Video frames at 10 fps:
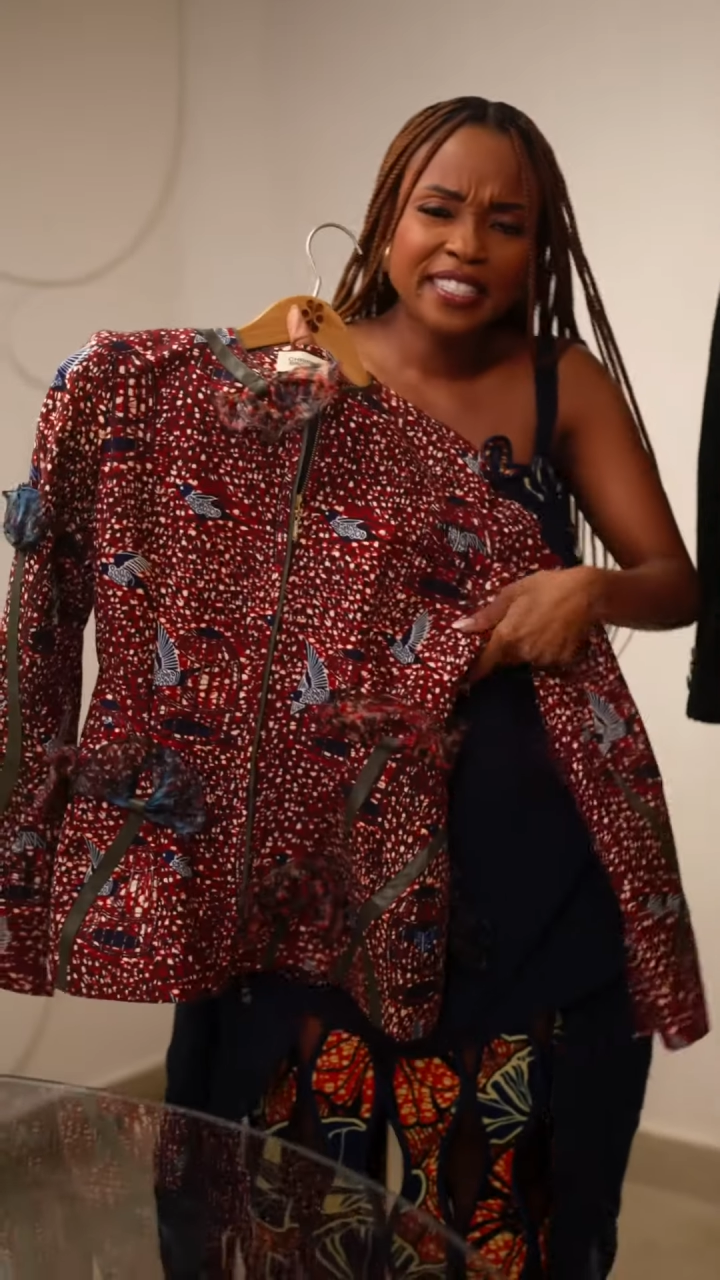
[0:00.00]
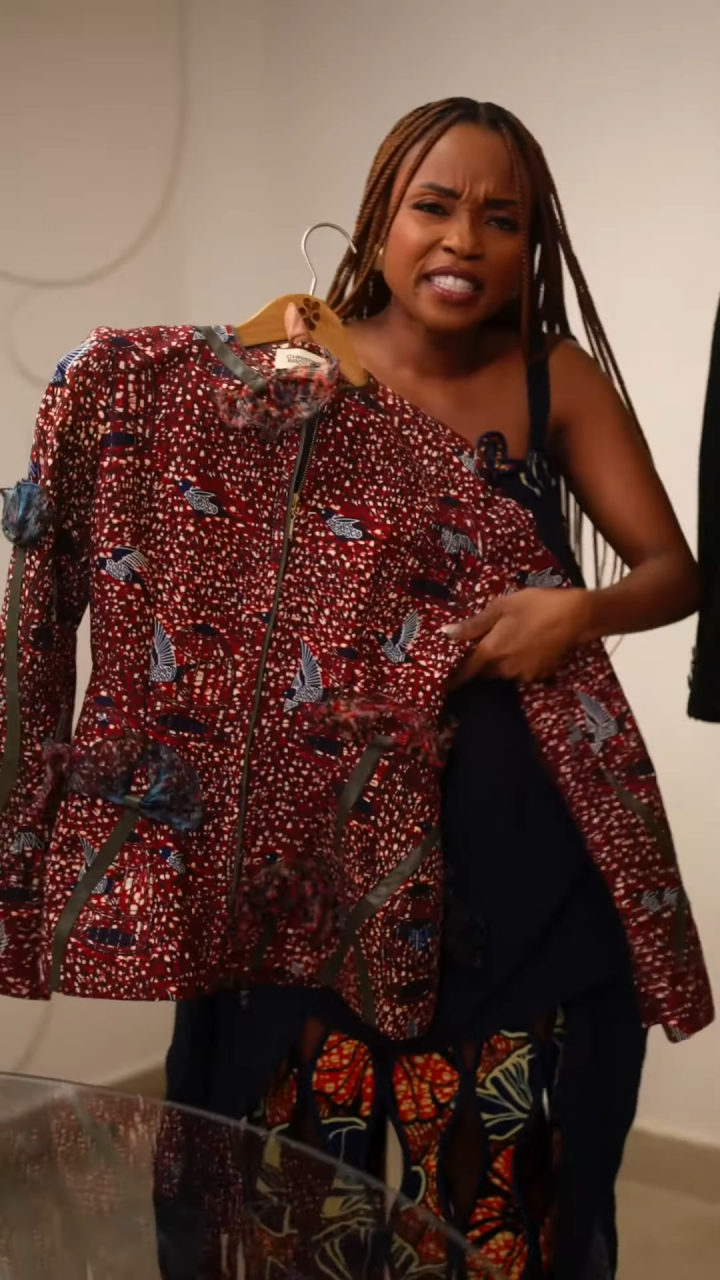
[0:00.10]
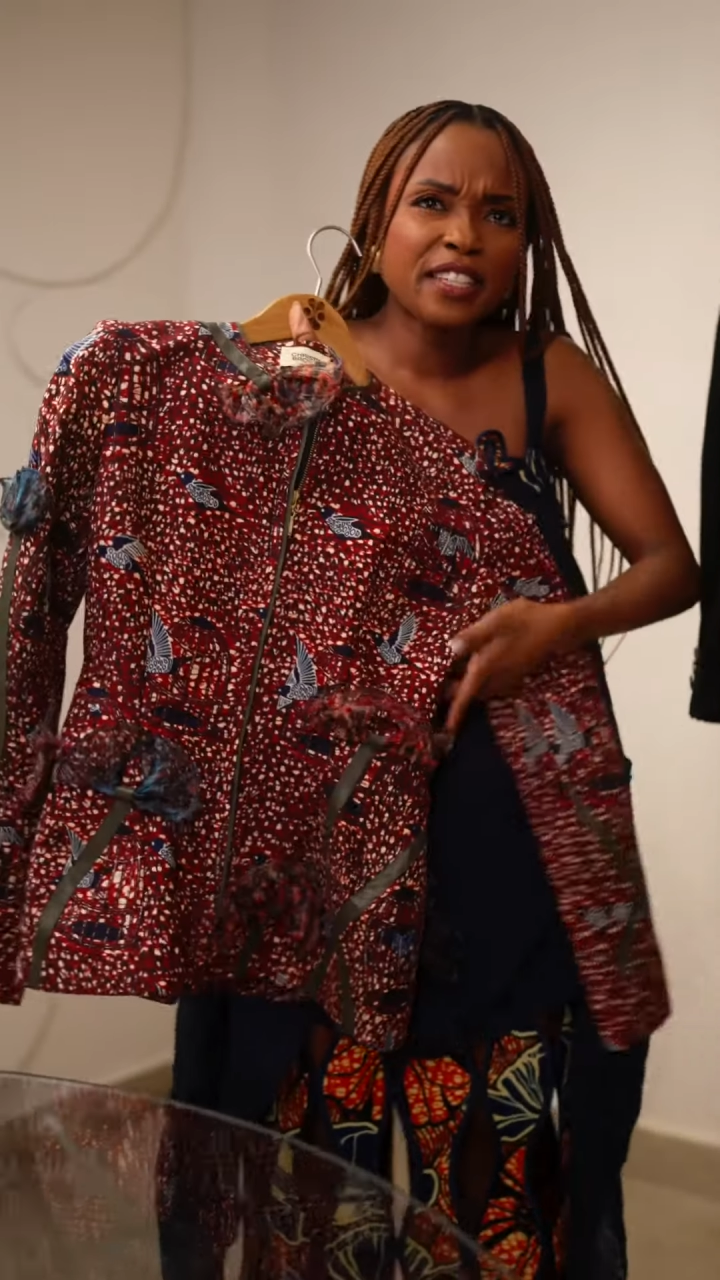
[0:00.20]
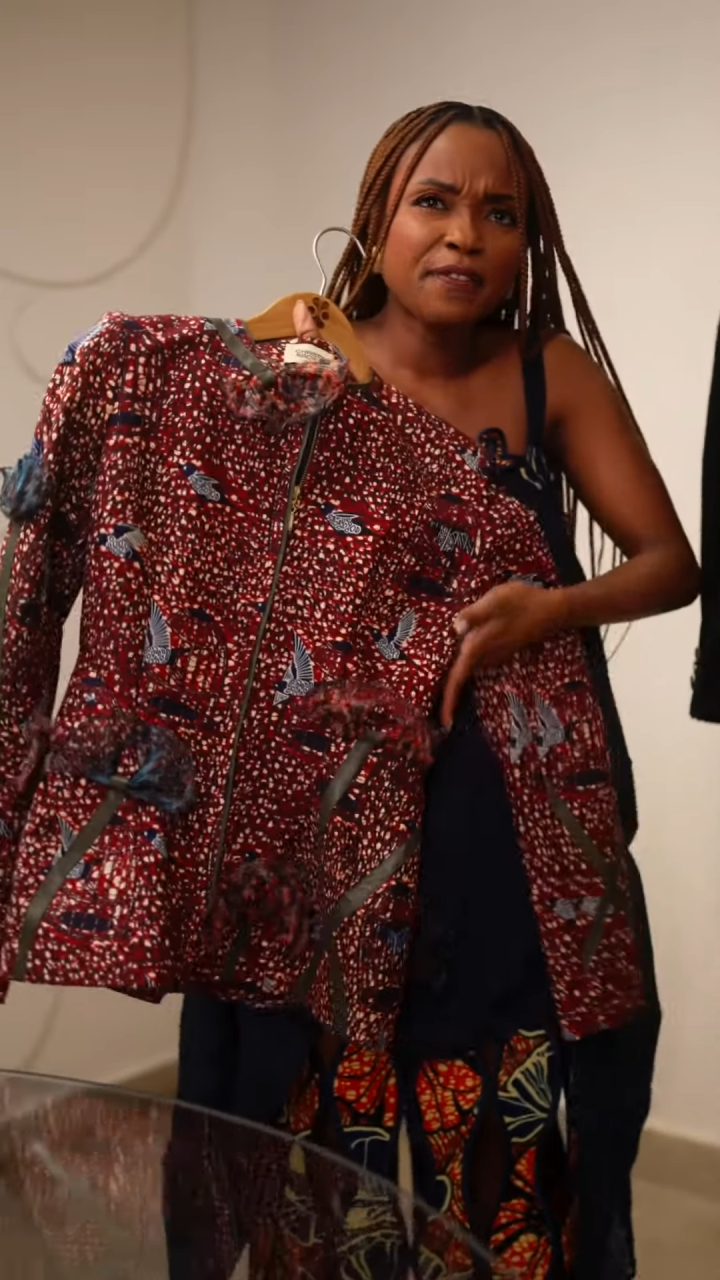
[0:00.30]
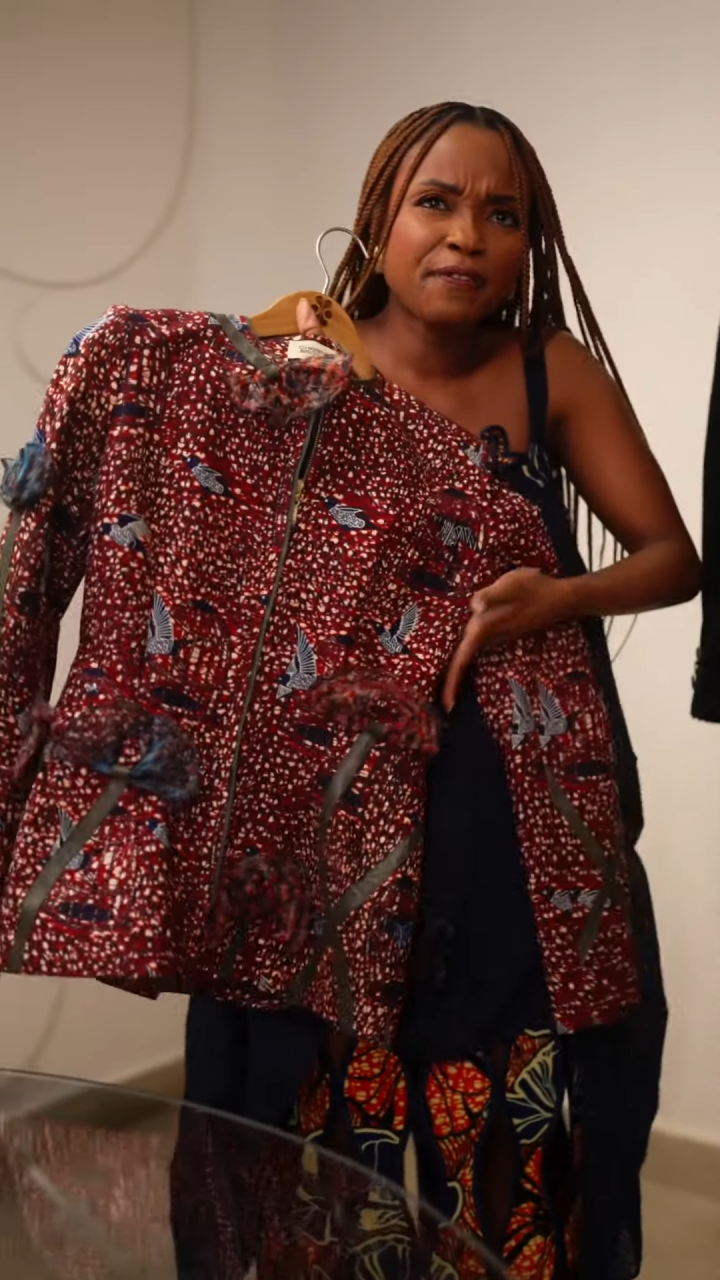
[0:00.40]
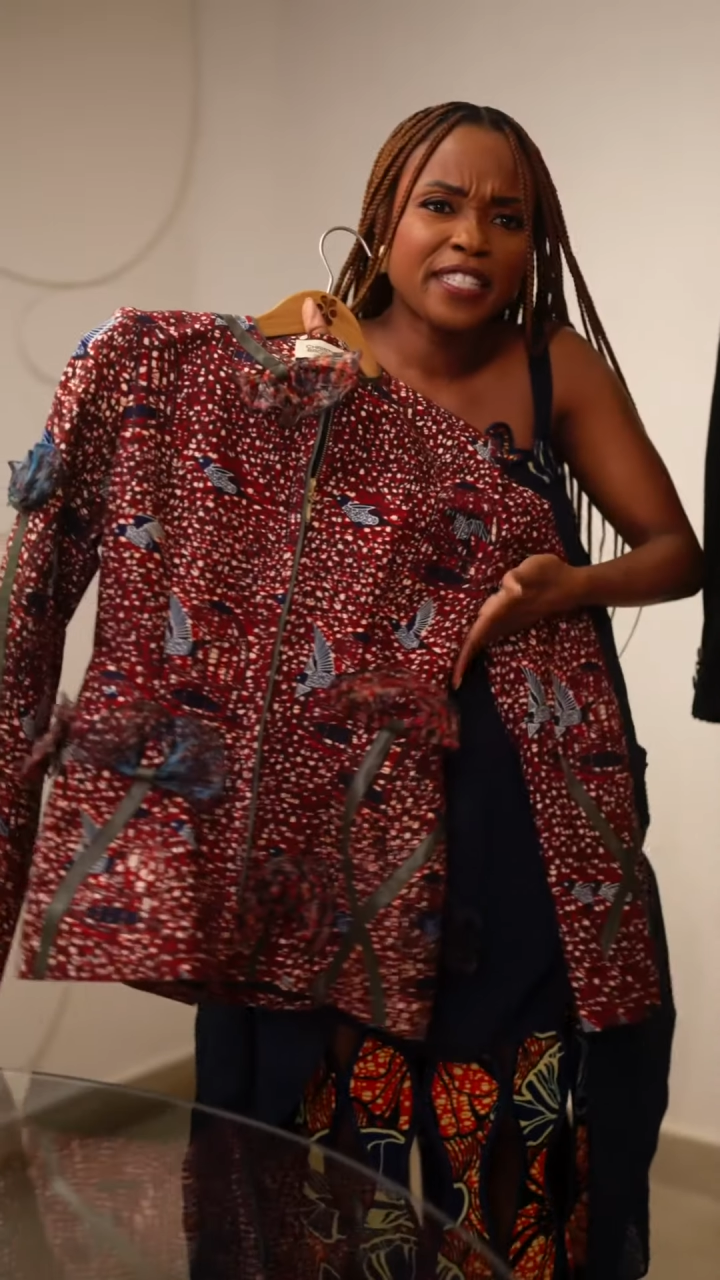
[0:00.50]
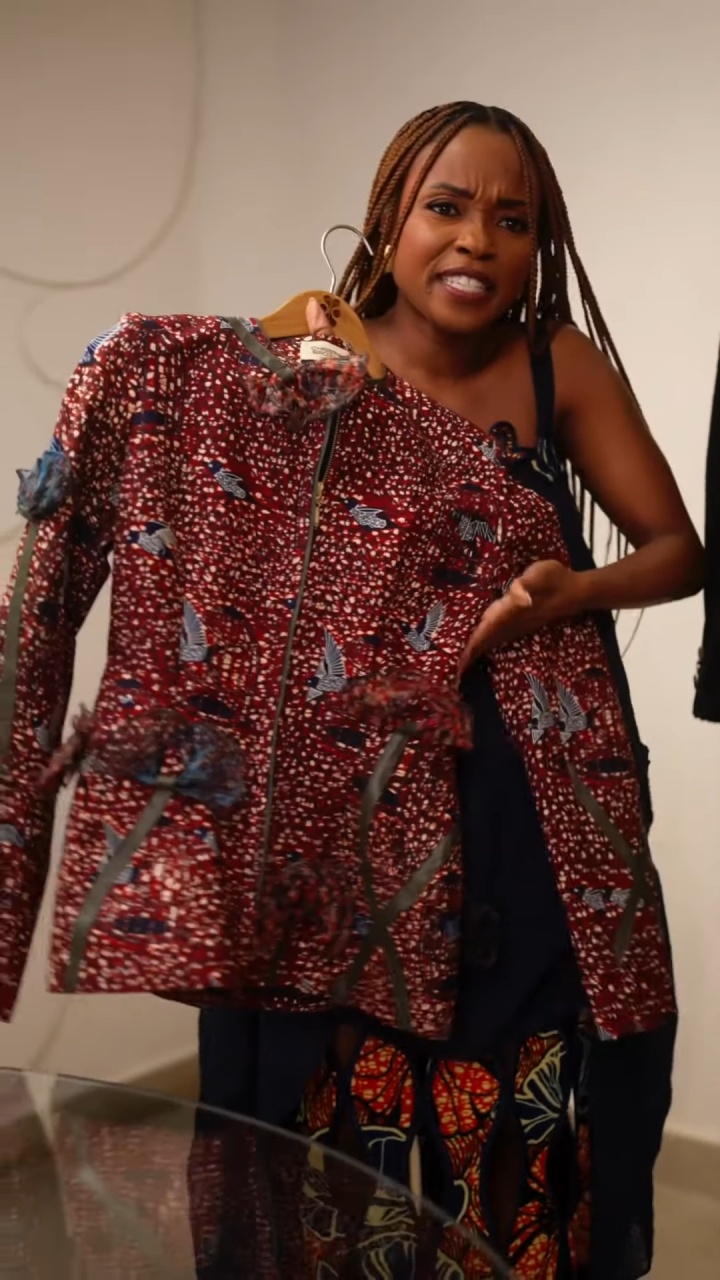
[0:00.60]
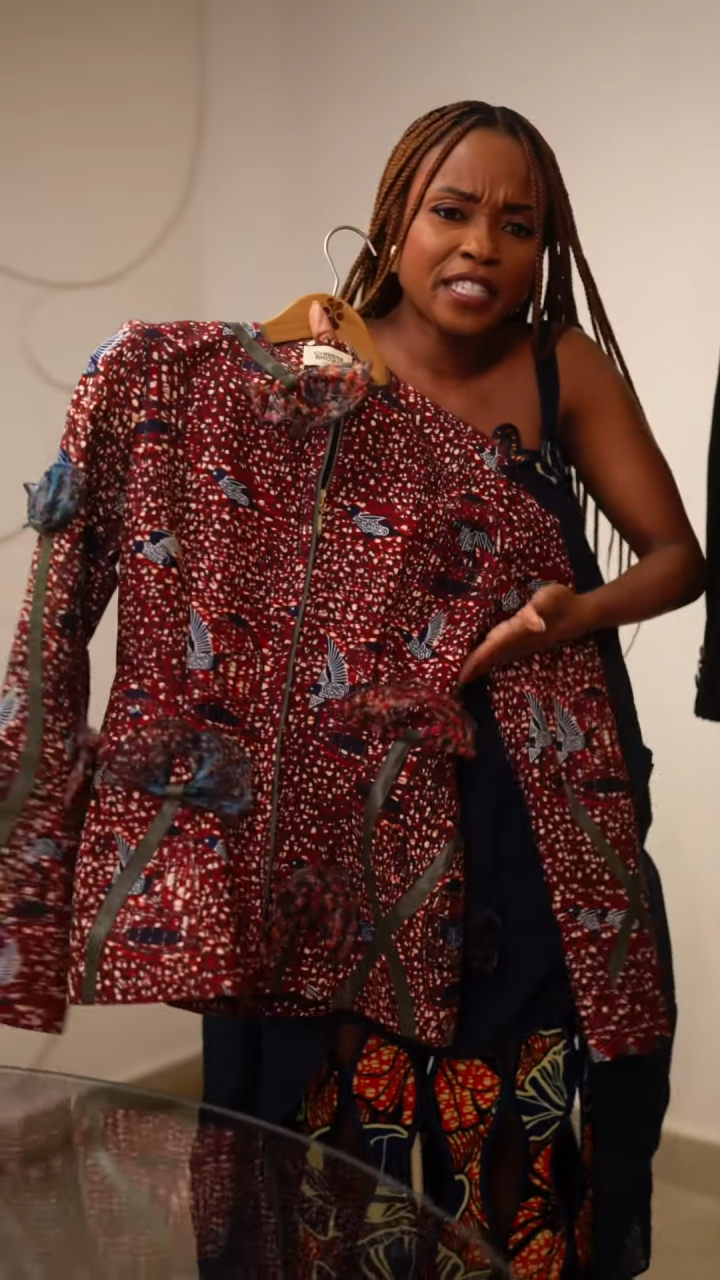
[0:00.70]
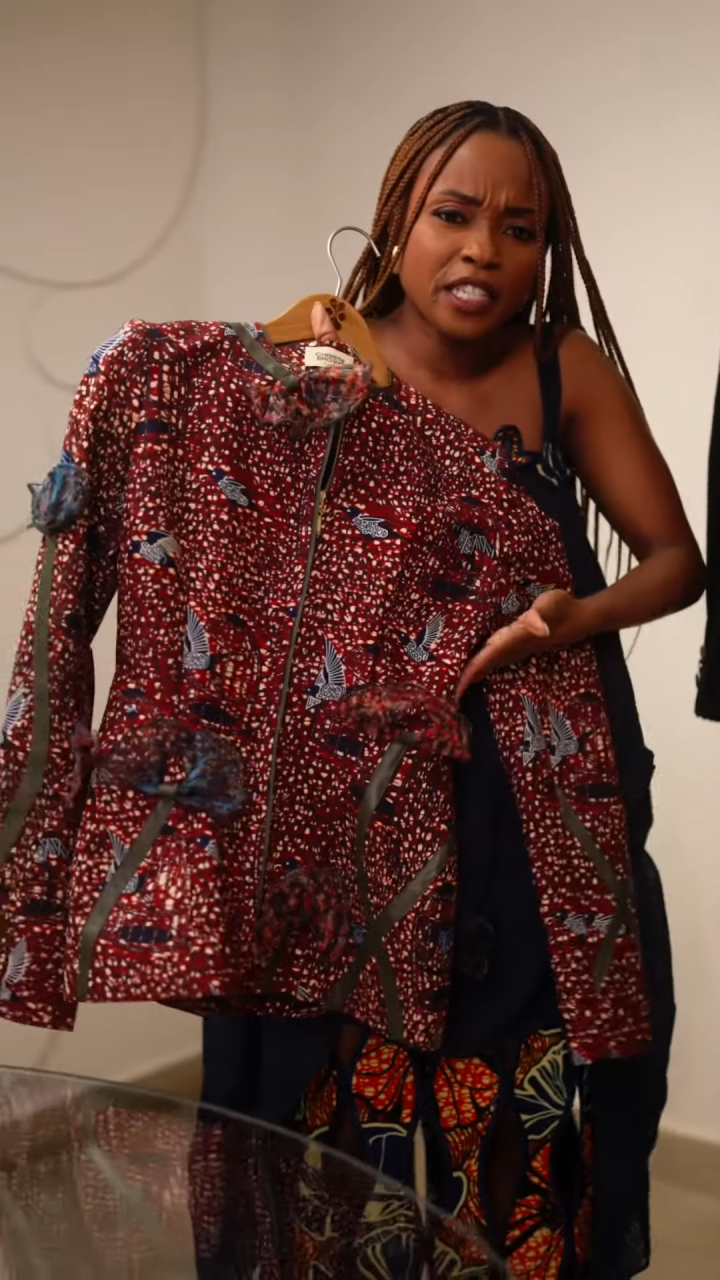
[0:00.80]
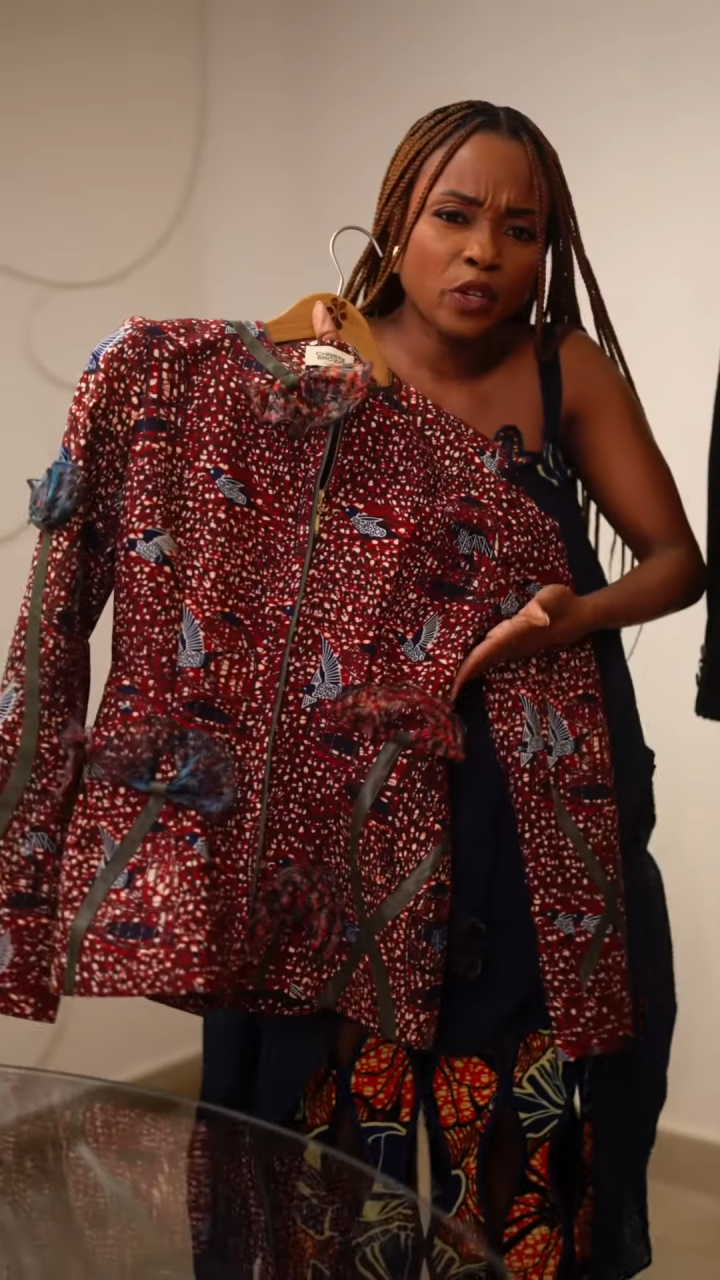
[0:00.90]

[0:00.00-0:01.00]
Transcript: is a fitted